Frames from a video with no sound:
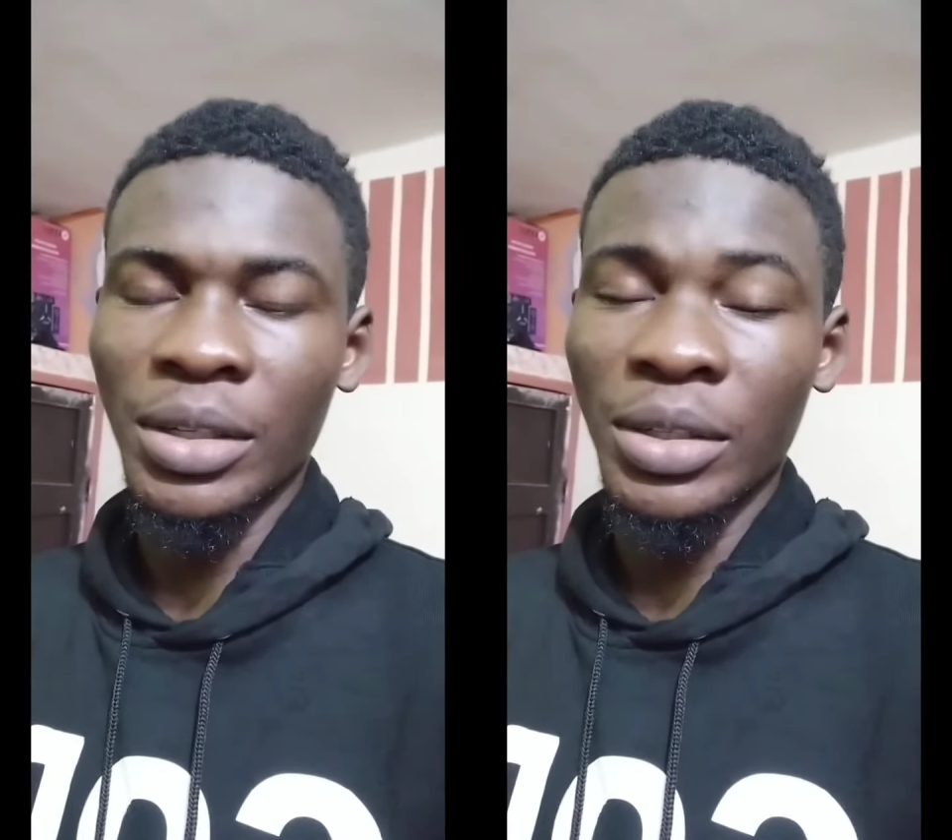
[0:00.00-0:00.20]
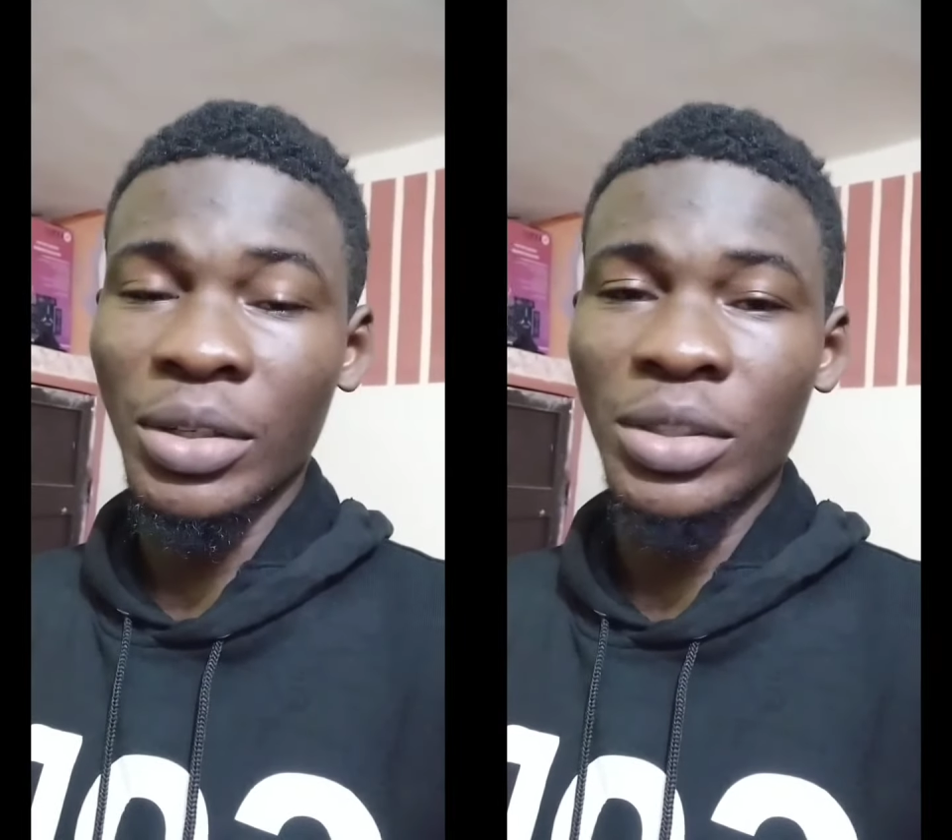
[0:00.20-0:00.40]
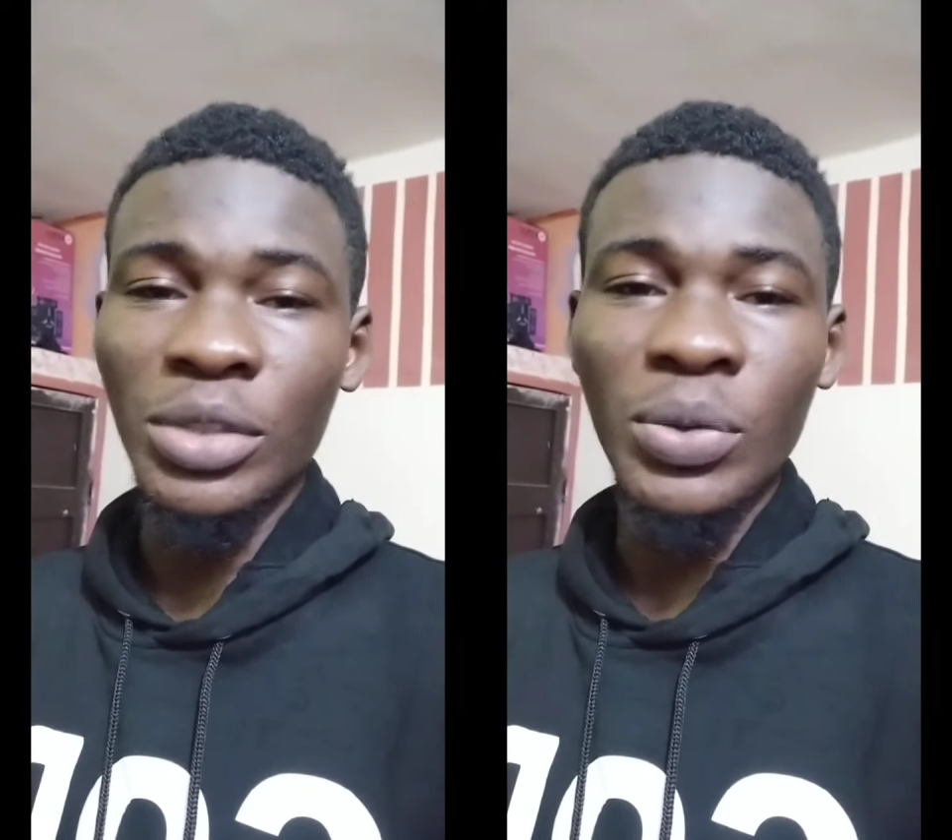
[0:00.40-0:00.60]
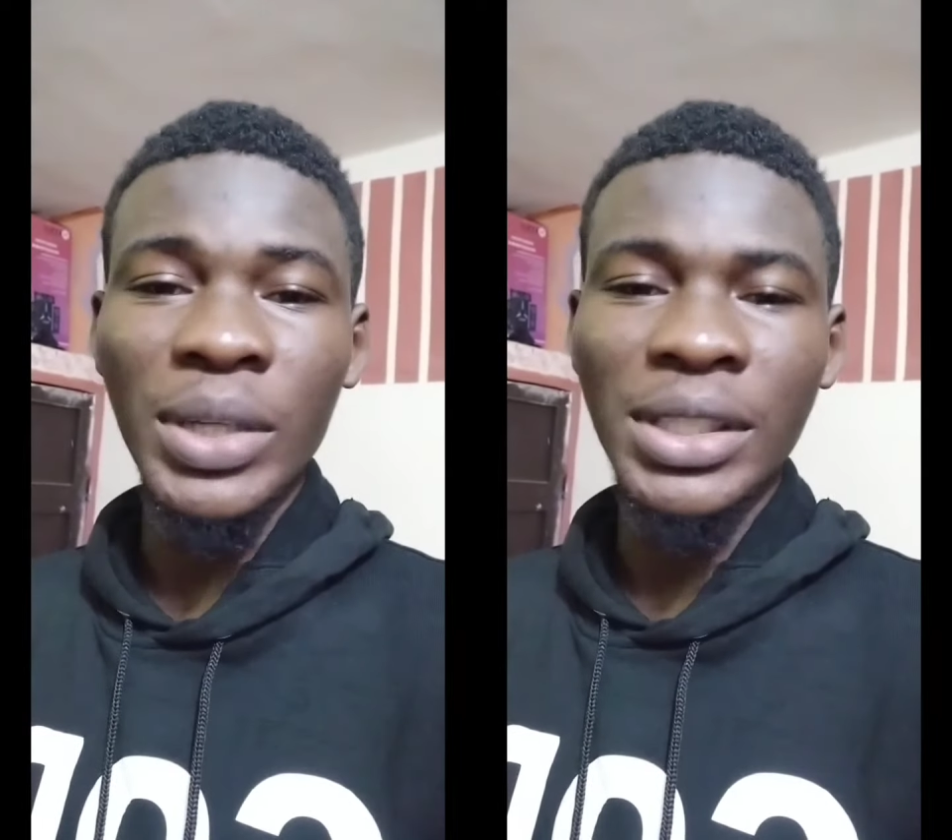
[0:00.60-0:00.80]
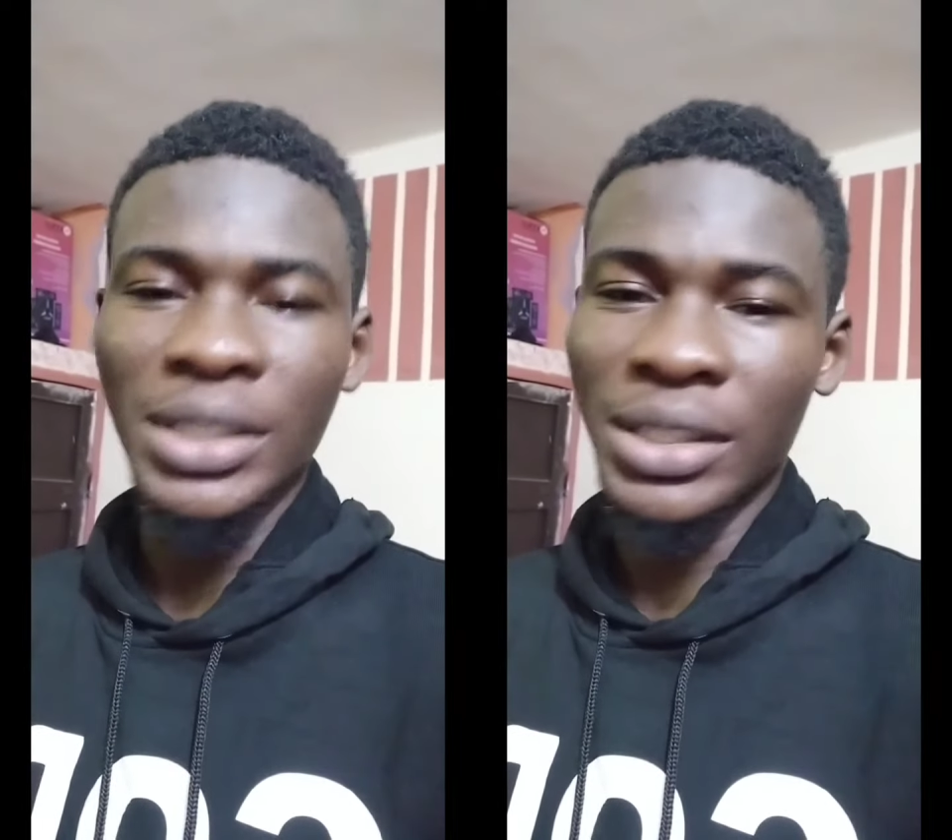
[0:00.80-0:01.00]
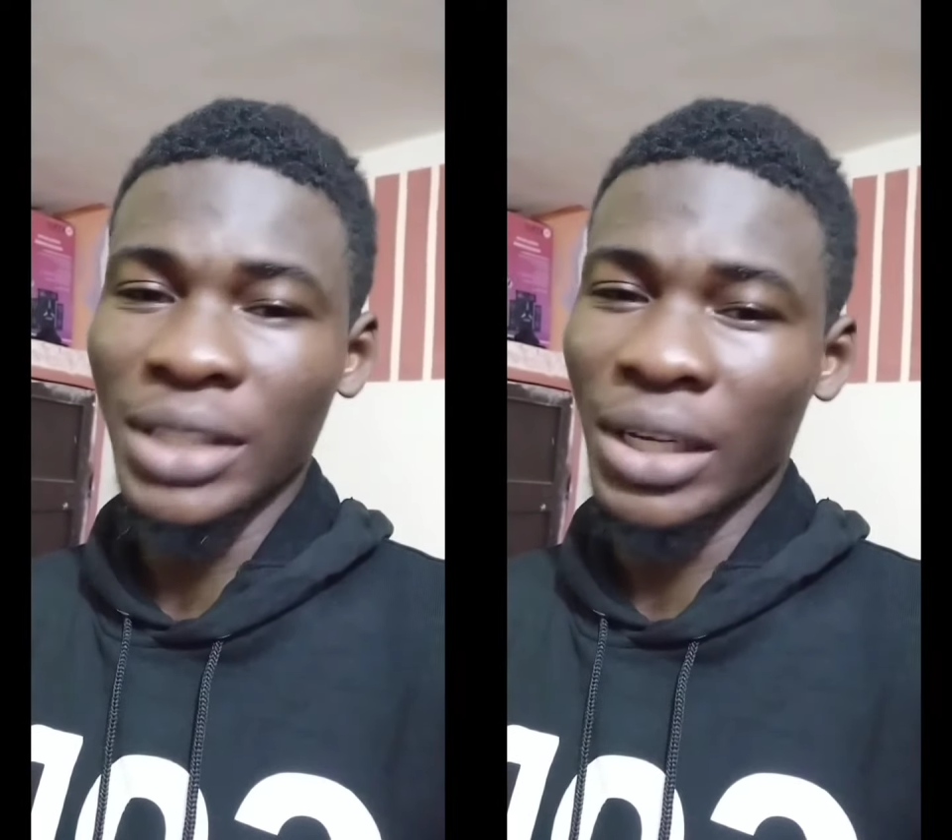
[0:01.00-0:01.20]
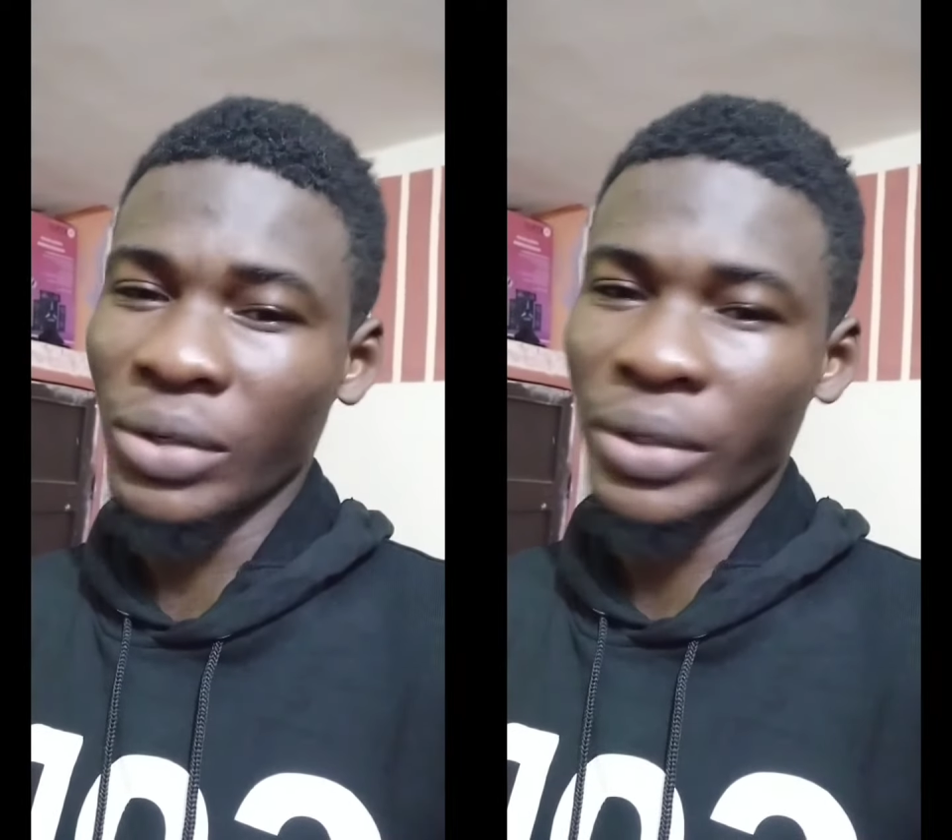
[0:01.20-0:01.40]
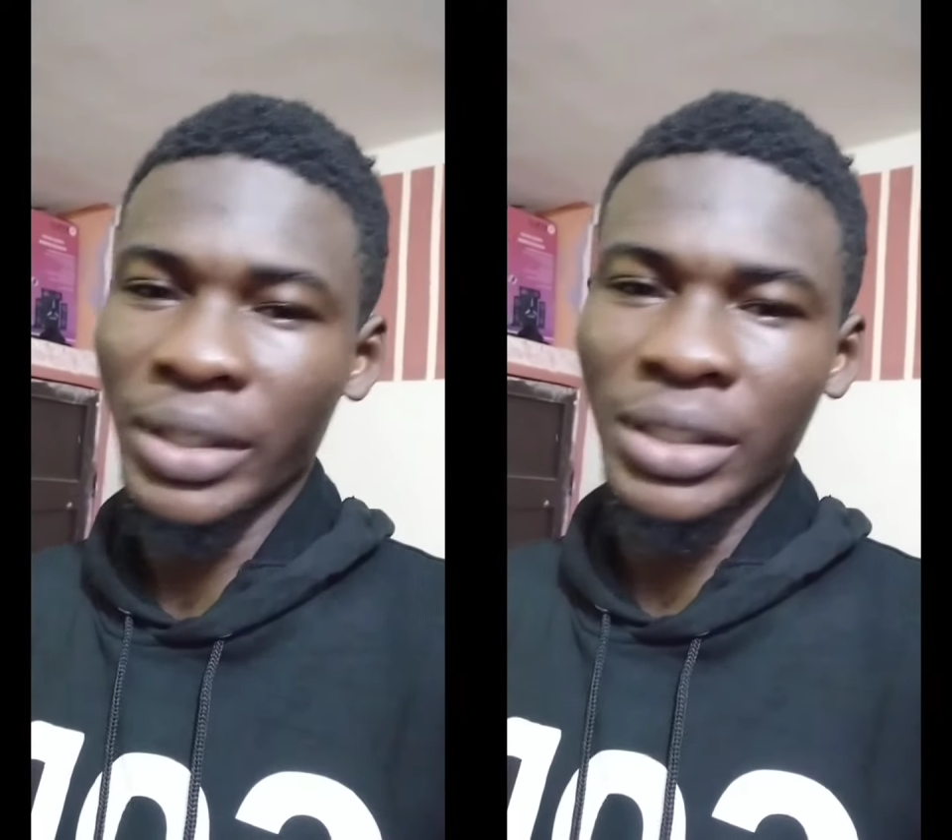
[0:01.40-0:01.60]
because the way things are
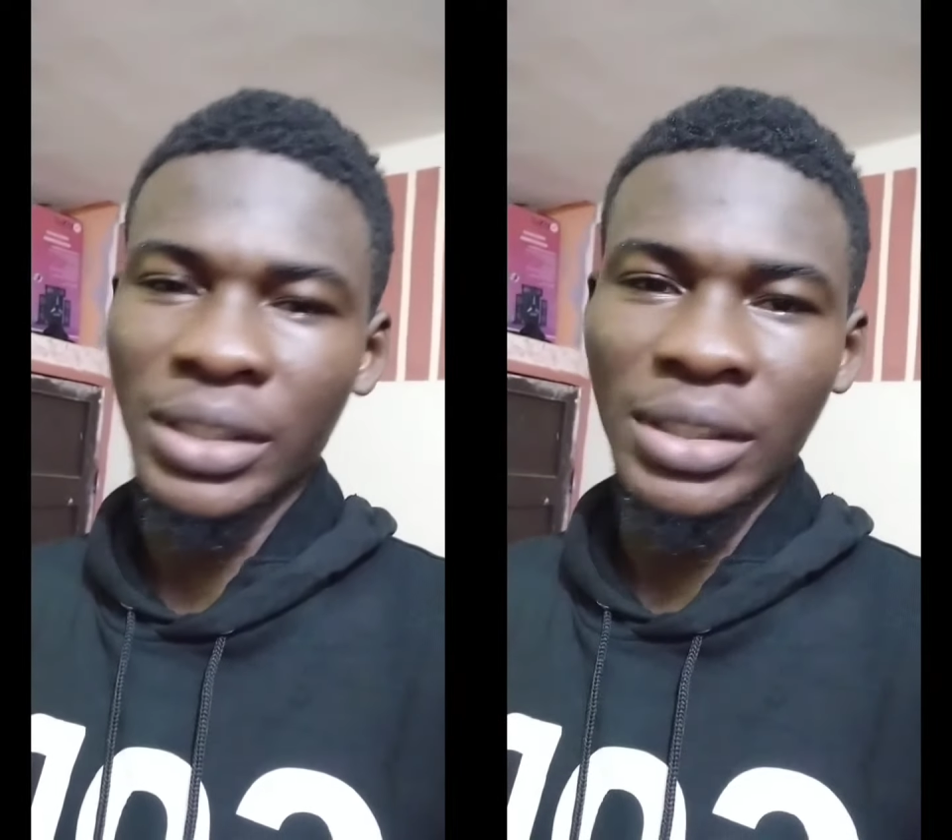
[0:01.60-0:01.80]
going,